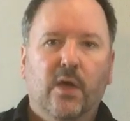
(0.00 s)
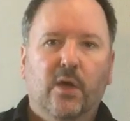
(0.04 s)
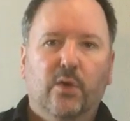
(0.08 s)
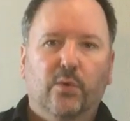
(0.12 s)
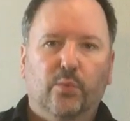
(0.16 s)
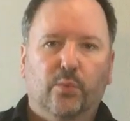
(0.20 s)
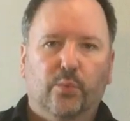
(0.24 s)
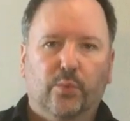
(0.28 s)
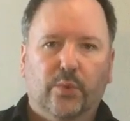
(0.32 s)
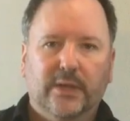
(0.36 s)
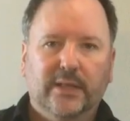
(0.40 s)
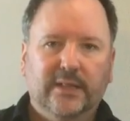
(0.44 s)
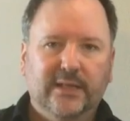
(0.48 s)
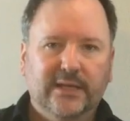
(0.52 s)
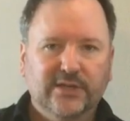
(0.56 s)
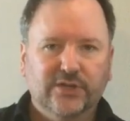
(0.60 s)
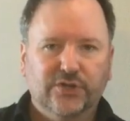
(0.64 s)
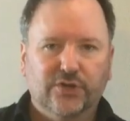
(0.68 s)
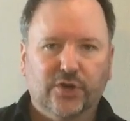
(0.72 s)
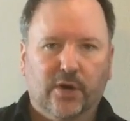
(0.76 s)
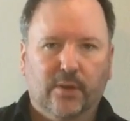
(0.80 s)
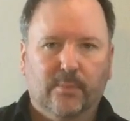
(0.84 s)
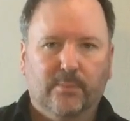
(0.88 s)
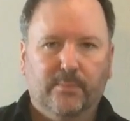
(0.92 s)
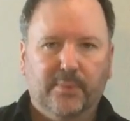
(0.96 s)
Really
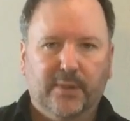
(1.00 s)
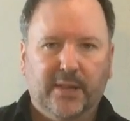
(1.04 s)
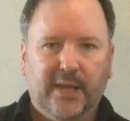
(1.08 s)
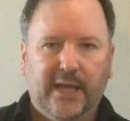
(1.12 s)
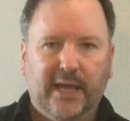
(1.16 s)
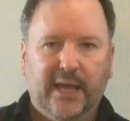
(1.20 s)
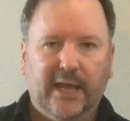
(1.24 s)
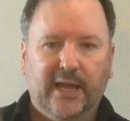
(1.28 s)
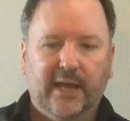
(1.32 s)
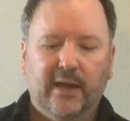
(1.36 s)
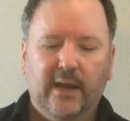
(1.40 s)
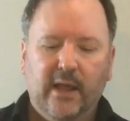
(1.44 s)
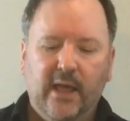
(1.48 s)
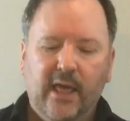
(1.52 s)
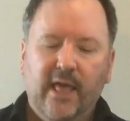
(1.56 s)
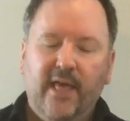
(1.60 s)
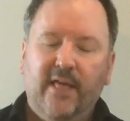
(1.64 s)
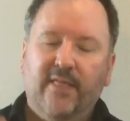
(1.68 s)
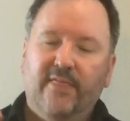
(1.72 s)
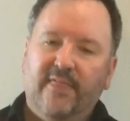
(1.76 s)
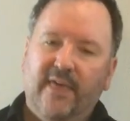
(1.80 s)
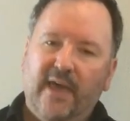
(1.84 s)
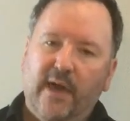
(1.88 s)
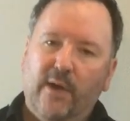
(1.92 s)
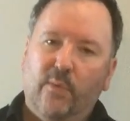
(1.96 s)
sharp blade,
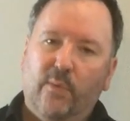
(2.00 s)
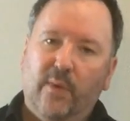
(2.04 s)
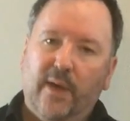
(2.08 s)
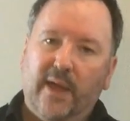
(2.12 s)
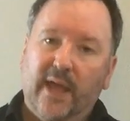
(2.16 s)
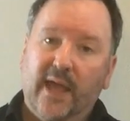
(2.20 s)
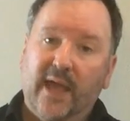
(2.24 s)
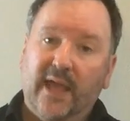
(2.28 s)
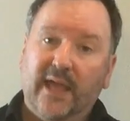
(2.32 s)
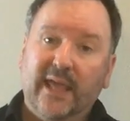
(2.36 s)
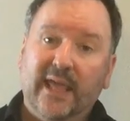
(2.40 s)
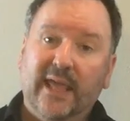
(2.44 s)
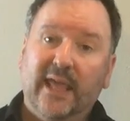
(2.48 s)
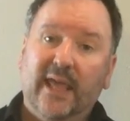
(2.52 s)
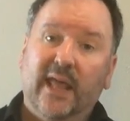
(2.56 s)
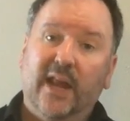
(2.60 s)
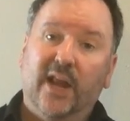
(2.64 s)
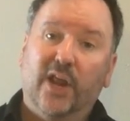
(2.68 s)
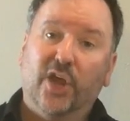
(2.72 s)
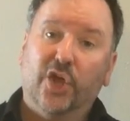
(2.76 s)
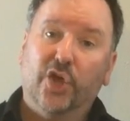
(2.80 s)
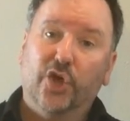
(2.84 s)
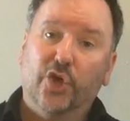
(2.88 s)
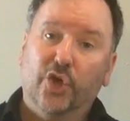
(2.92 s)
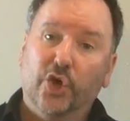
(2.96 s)
that way I can get
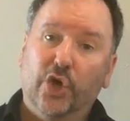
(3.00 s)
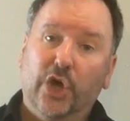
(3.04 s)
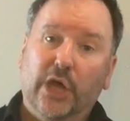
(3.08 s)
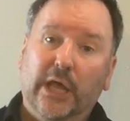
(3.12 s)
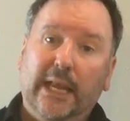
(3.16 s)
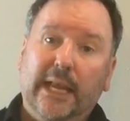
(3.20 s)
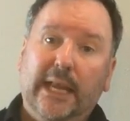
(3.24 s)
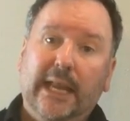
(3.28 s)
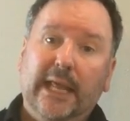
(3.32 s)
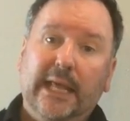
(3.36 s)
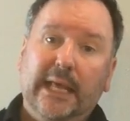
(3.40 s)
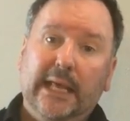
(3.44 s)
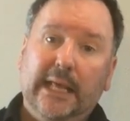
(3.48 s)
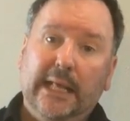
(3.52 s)
a good,